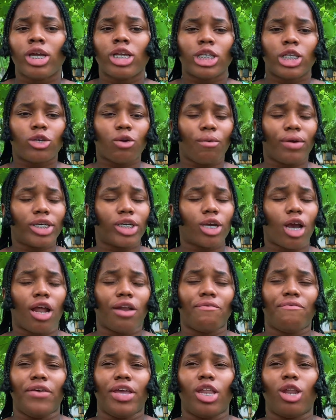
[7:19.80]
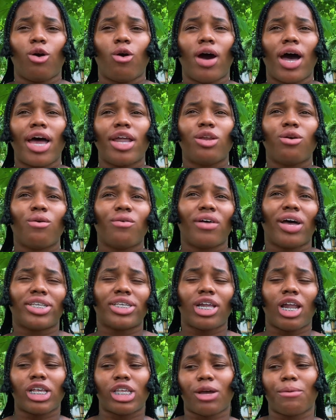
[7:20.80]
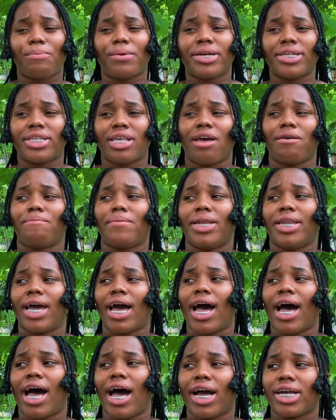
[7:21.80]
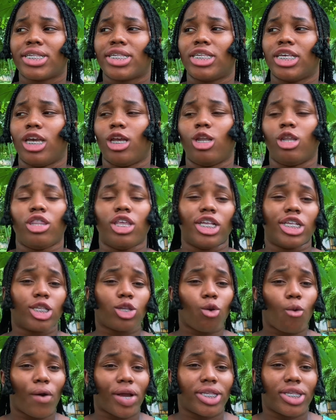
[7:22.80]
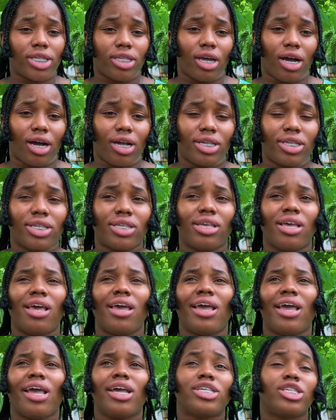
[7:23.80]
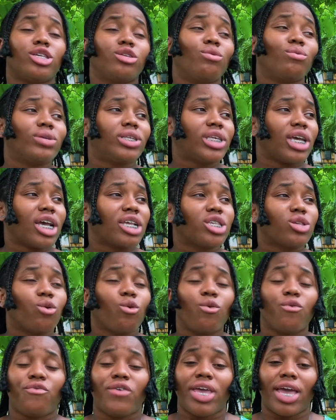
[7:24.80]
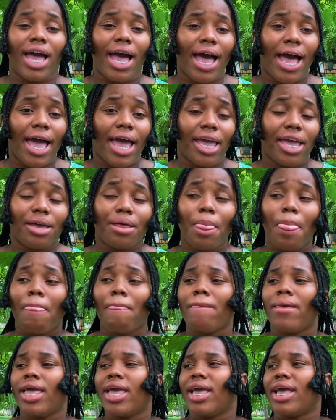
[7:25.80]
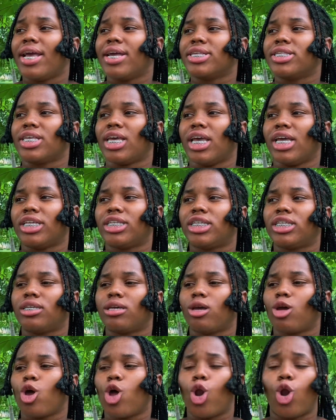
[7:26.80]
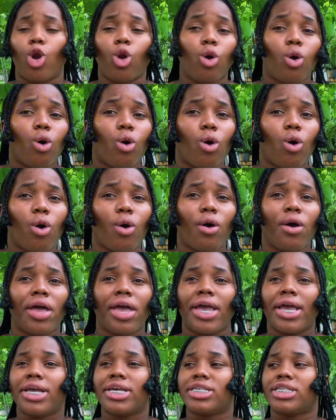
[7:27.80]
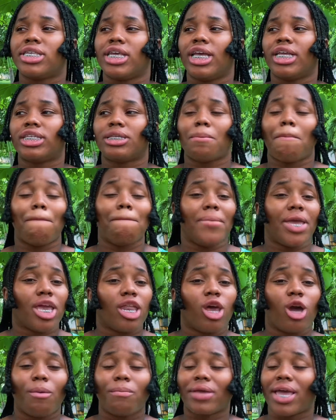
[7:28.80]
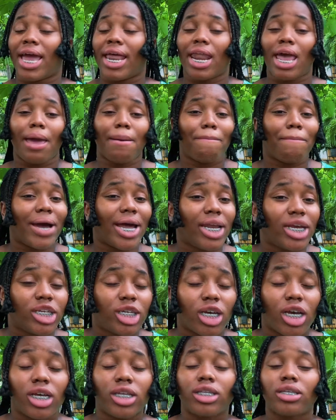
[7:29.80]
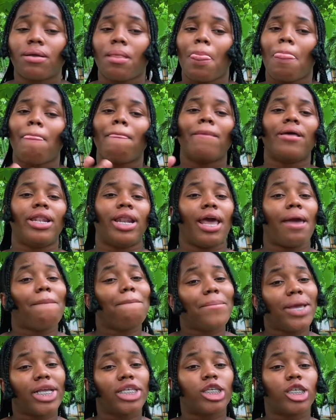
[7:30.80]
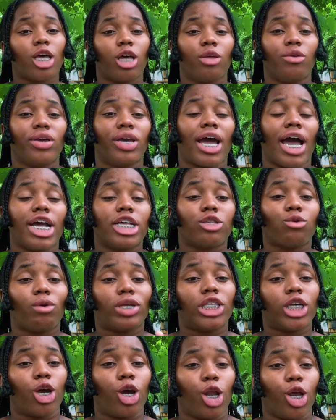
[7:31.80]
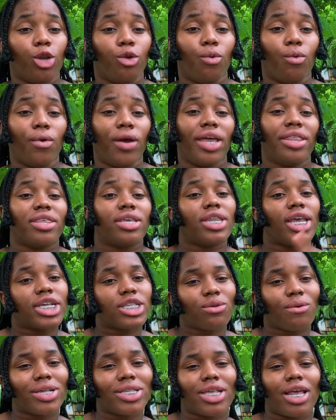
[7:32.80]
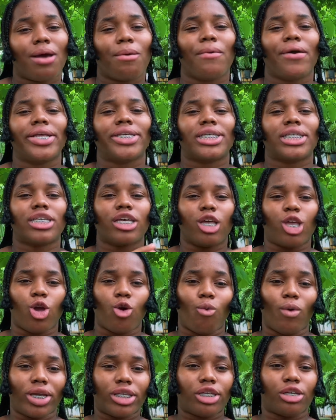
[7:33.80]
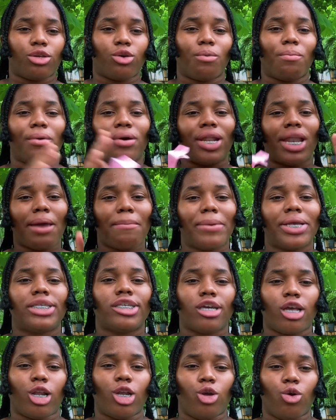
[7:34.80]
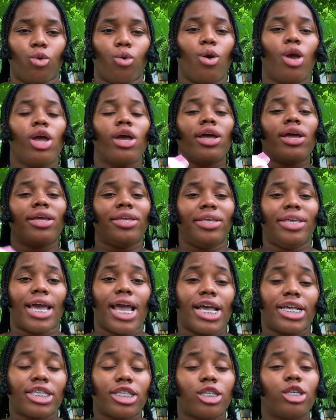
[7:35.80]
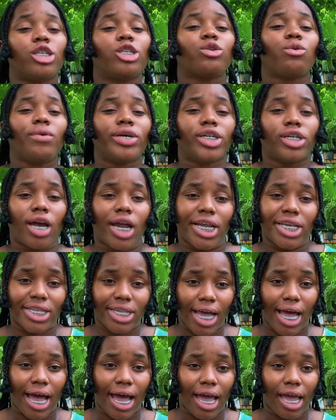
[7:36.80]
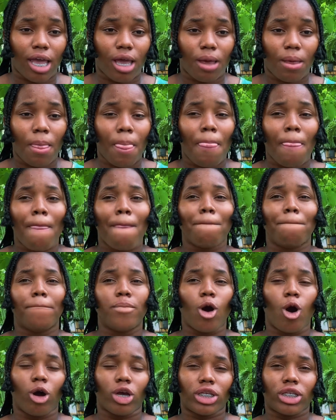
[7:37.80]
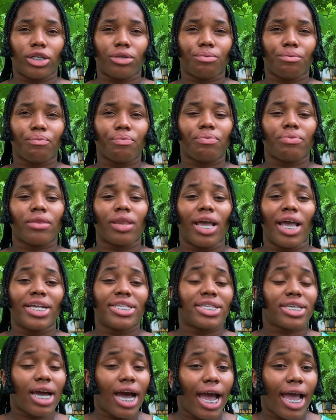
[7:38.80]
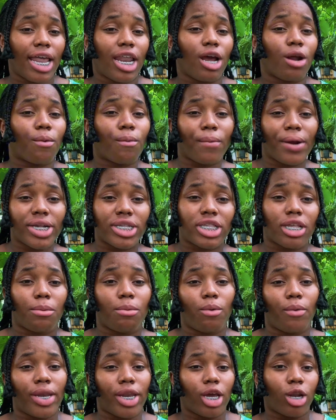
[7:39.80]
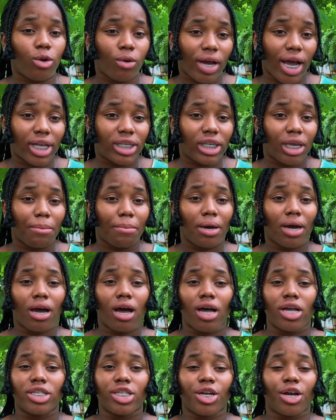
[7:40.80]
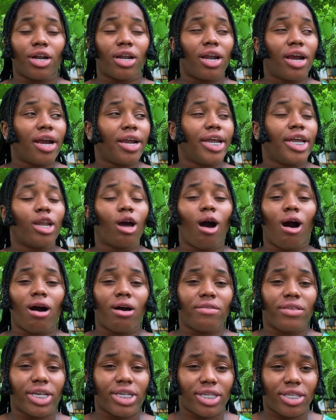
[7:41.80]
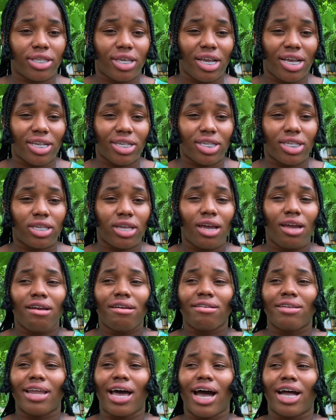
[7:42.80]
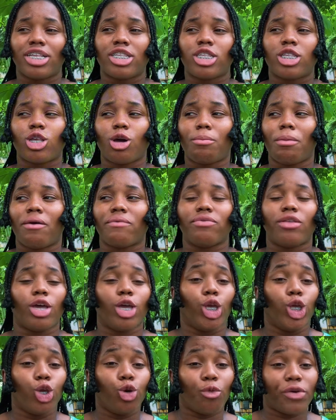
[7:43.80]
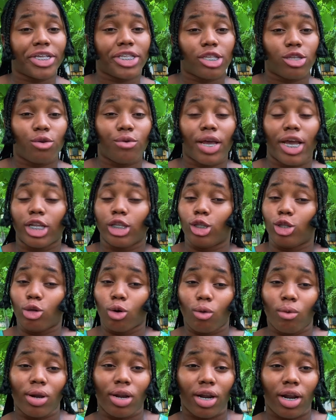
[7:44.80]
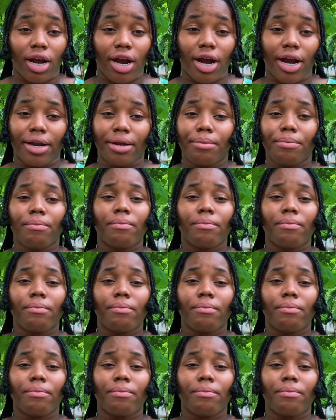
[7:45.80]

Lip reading: Tuition fee. Now I know that a lot of persons have been asking these questions. Is Utech school fee high? Is it low? Is it medium? Can I manage it? Let me tell you guys what you're gonna do. In the next question, I'm going to tell you what to do. But let me tell you, yes, the tuition is high, but it's kind of reasonable when you look at it because you're learning all these things that some of the UE students don't learn.